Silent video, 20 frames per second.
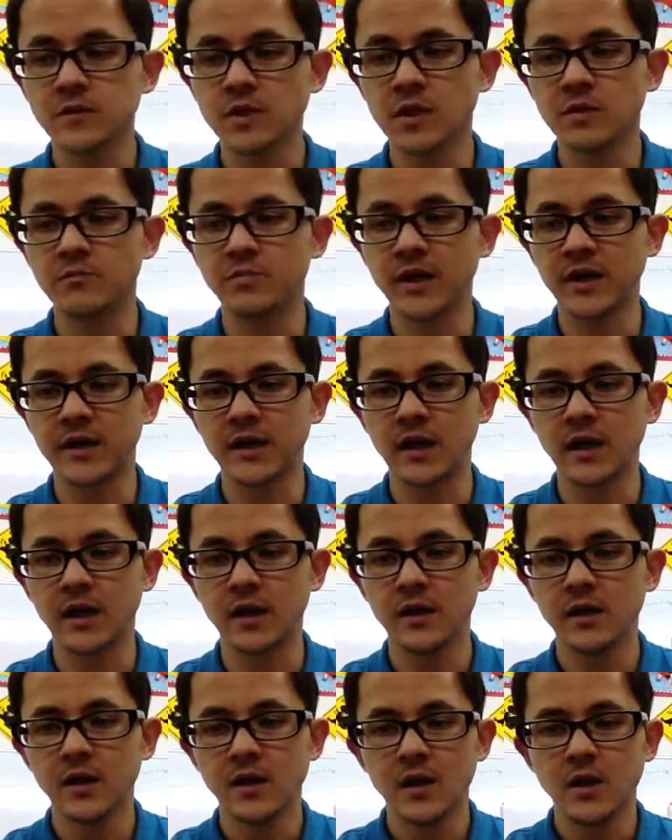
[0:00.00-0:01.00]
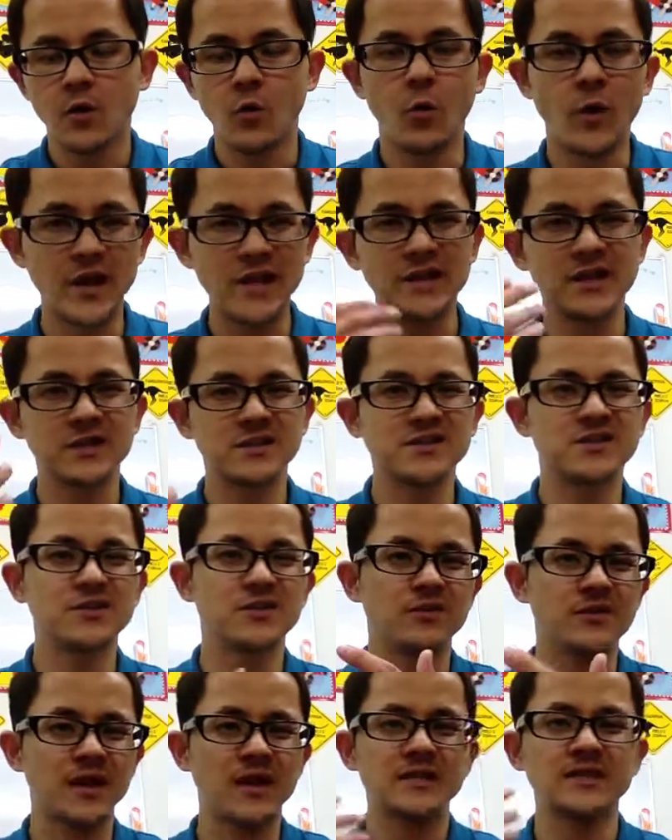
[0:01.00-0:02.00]
But uh, waiting
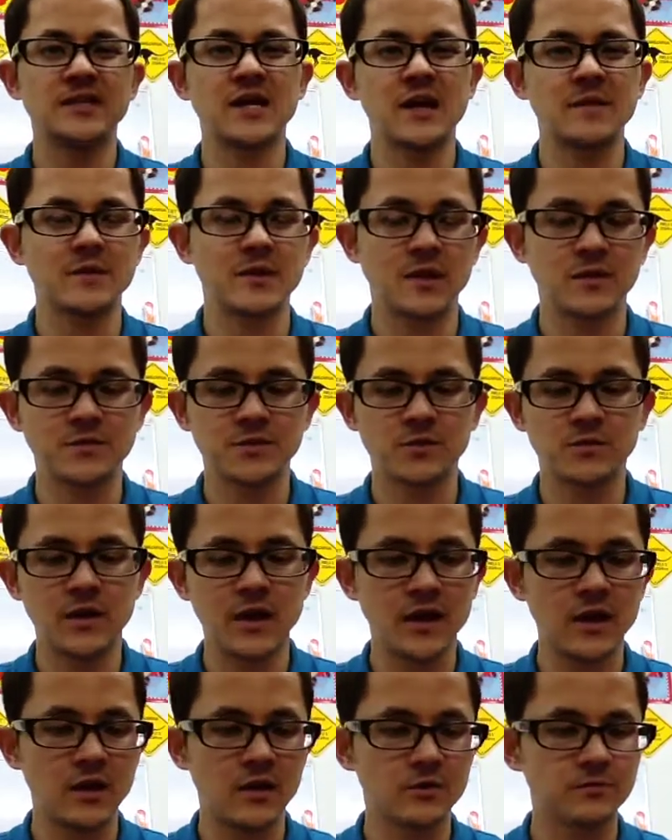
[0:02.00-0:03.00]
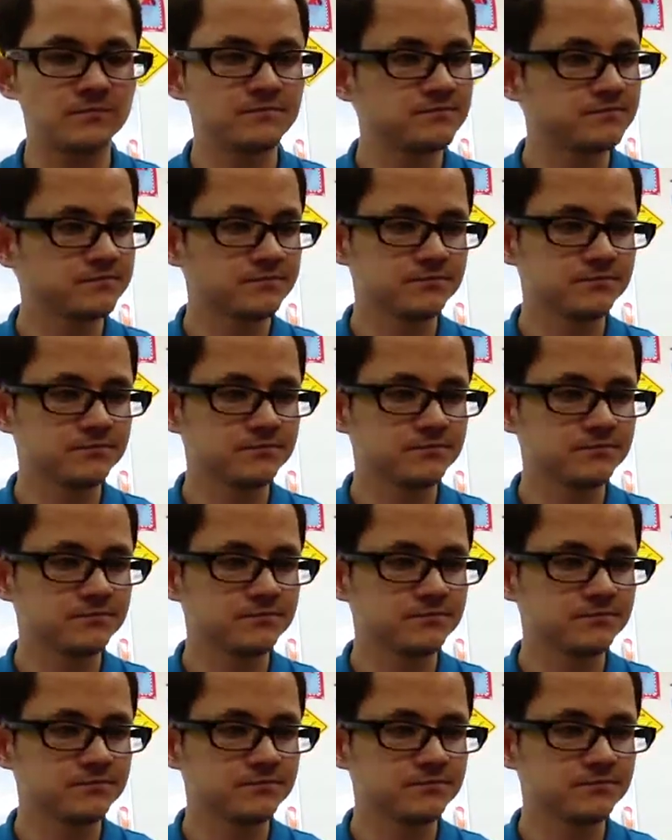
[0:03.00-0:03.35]
until that time comes around,